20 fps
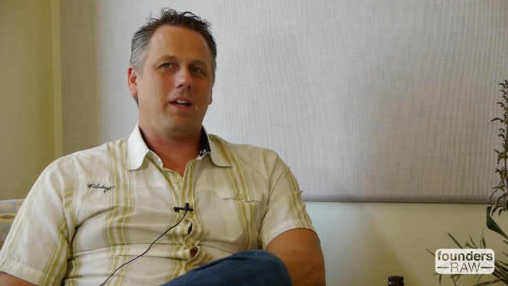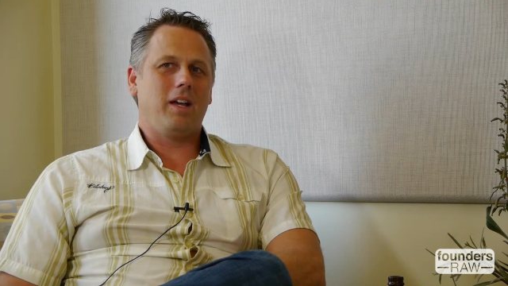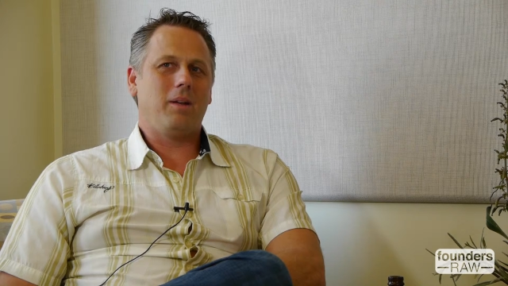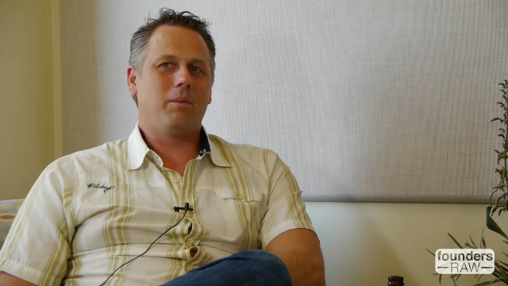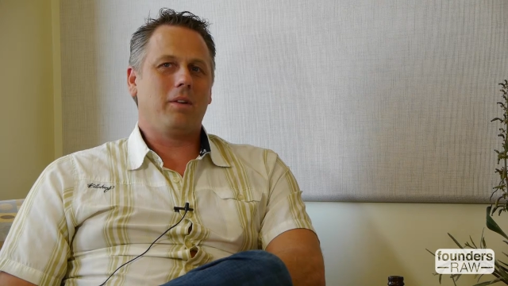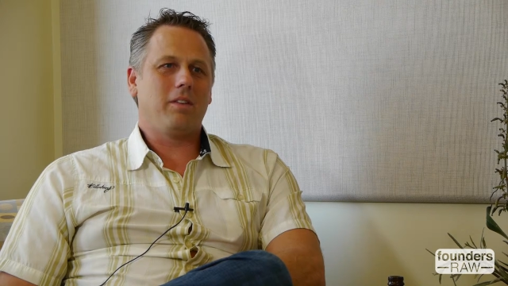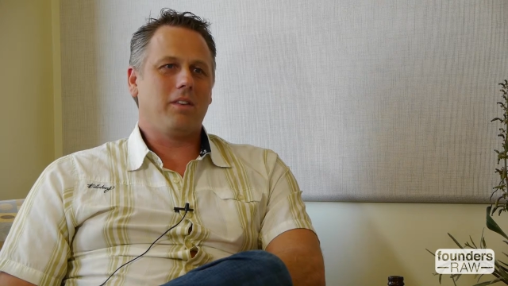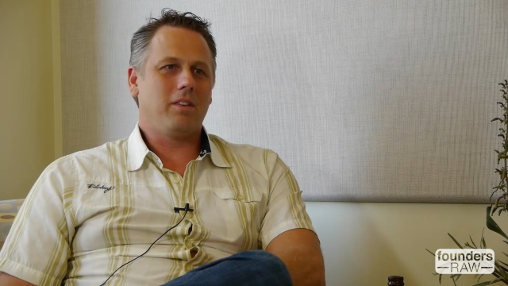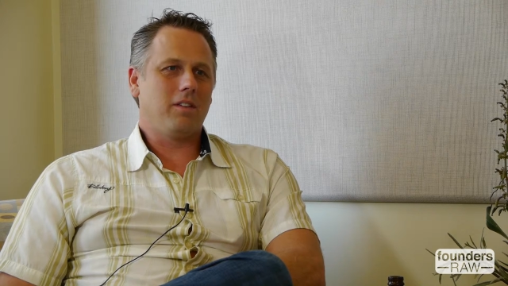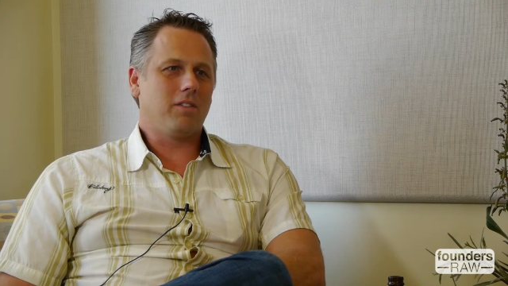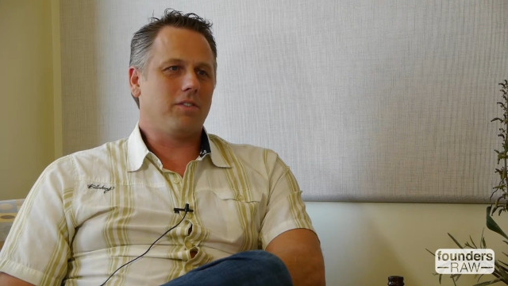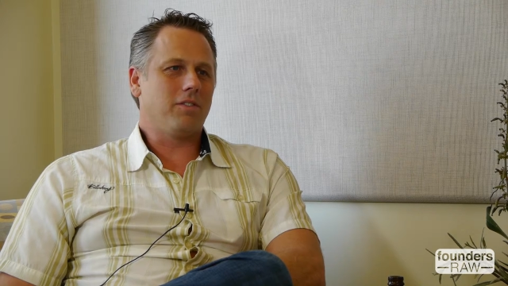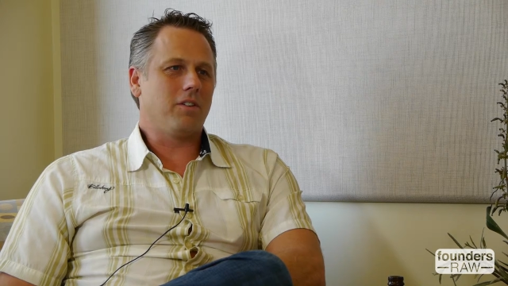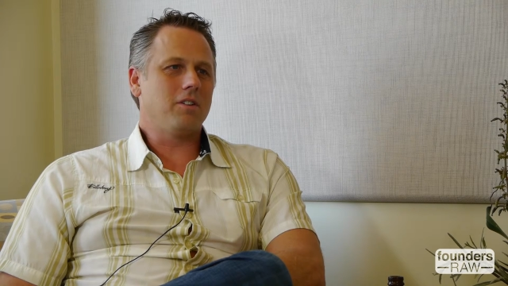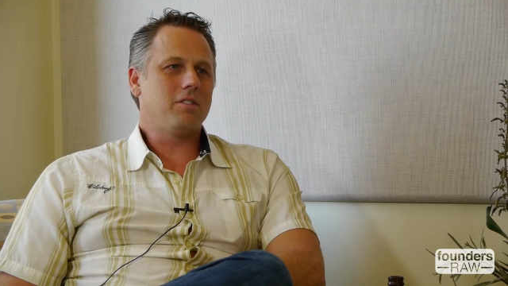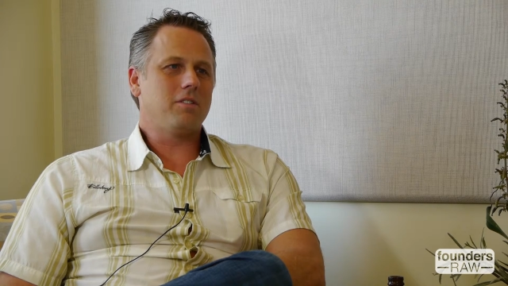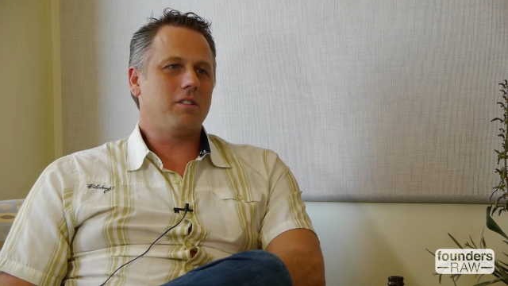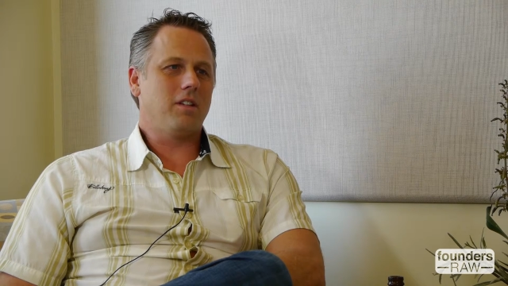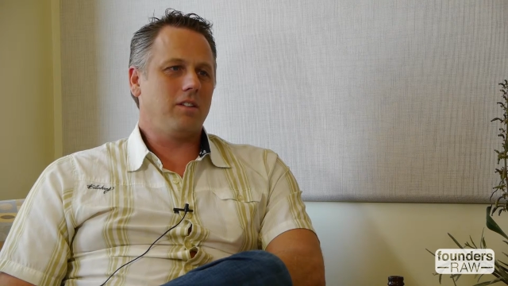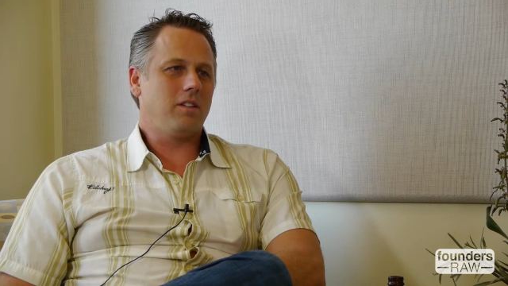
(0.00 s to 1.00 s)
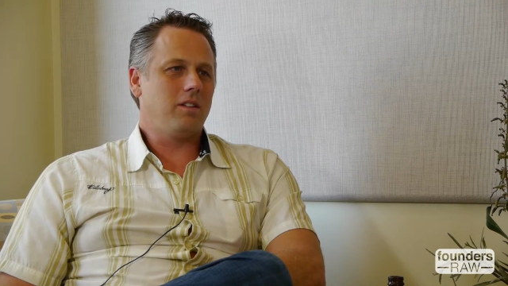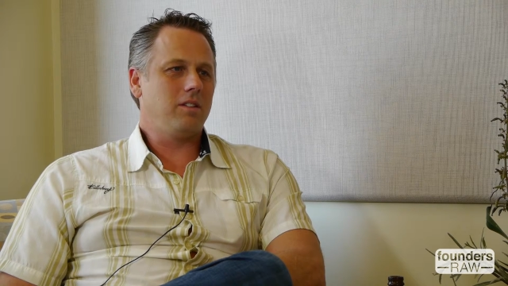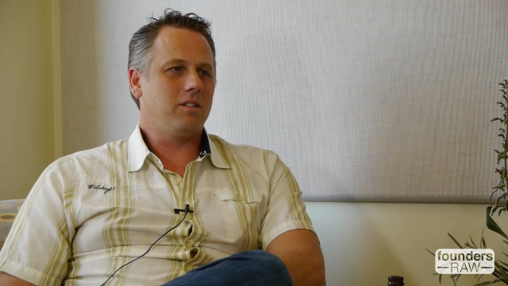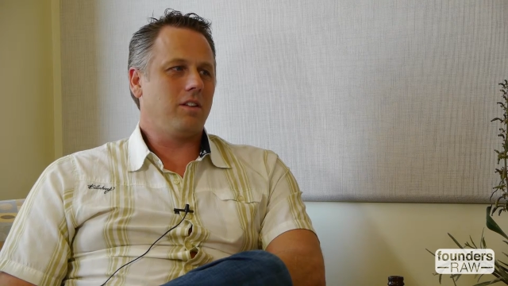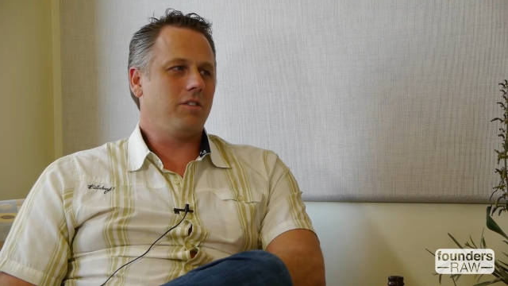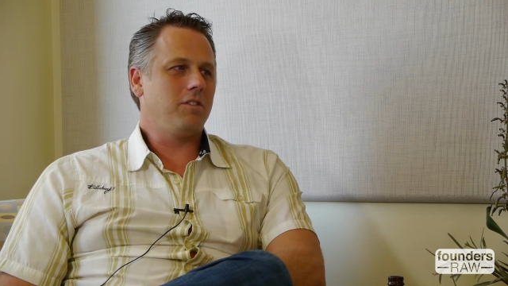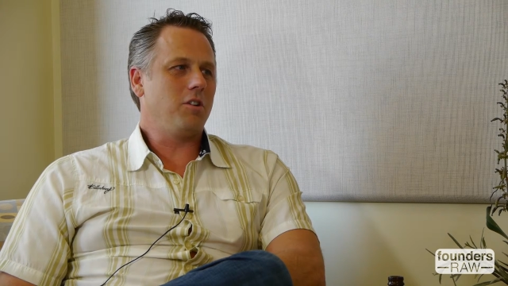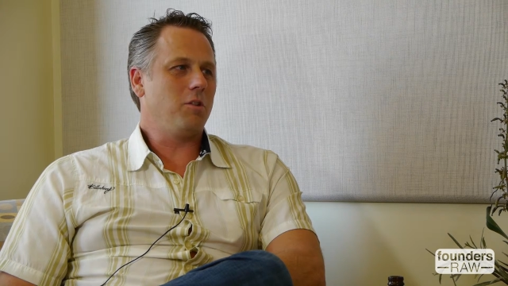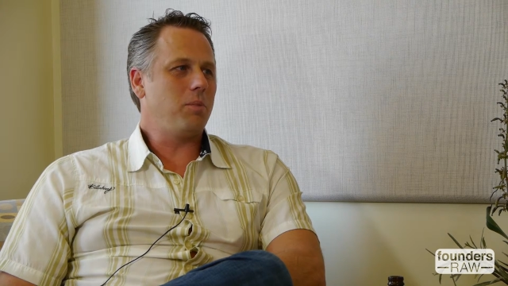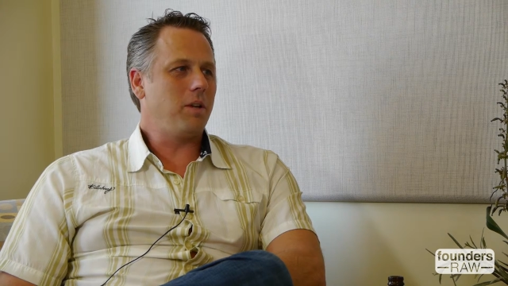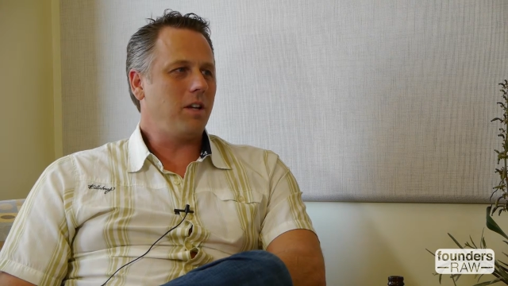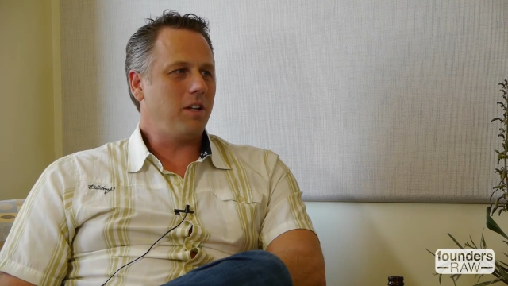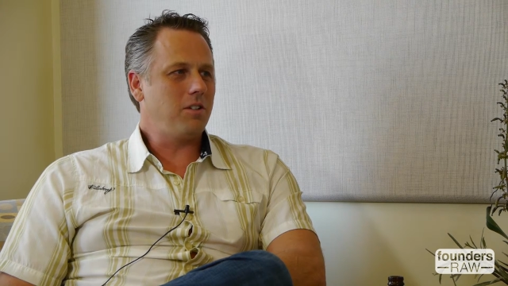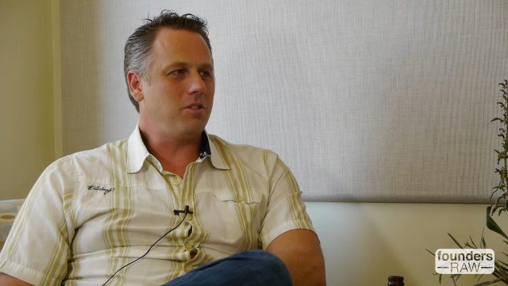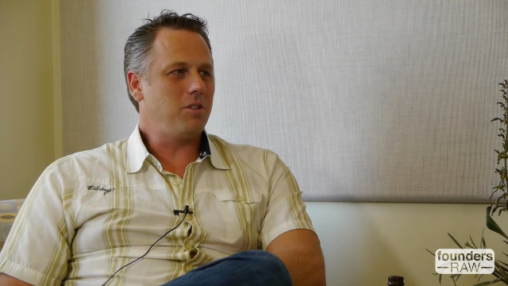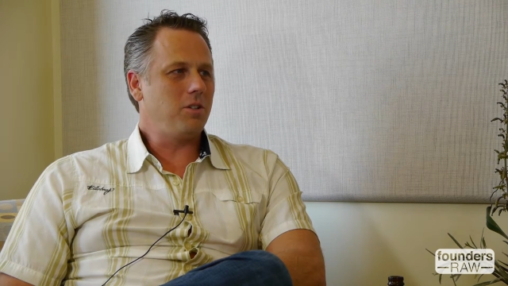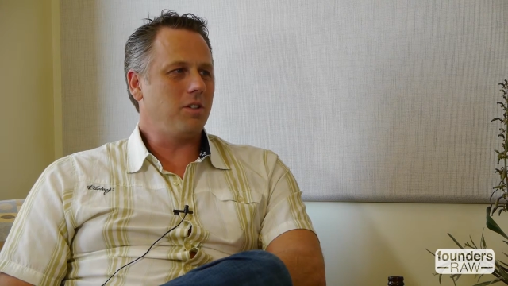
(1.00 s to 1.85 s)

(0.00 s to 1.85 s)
and within the first sentence of your pitch,